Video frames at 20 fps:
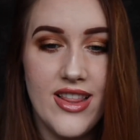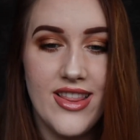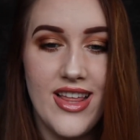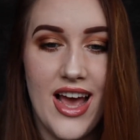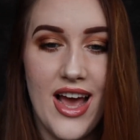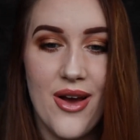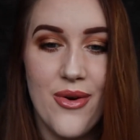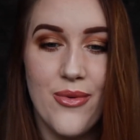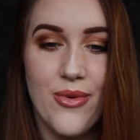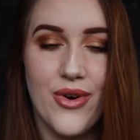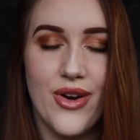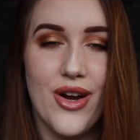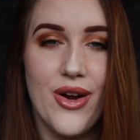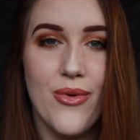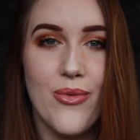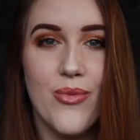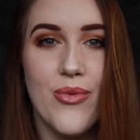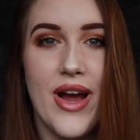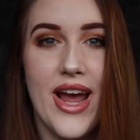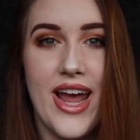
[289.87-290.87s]
that were
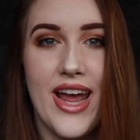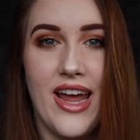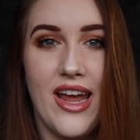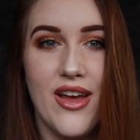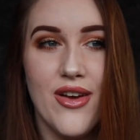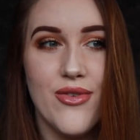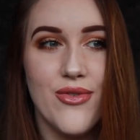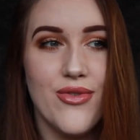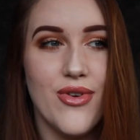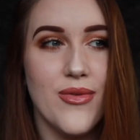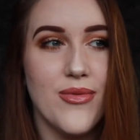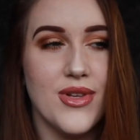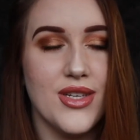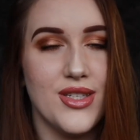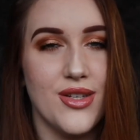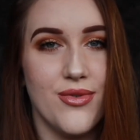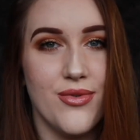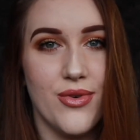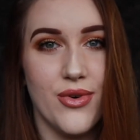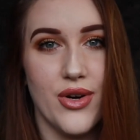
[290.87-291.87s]
away from the
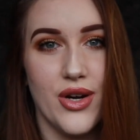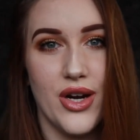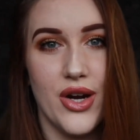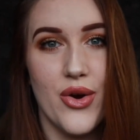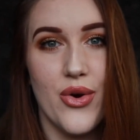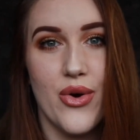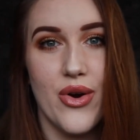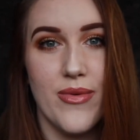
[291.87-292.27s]
Sephora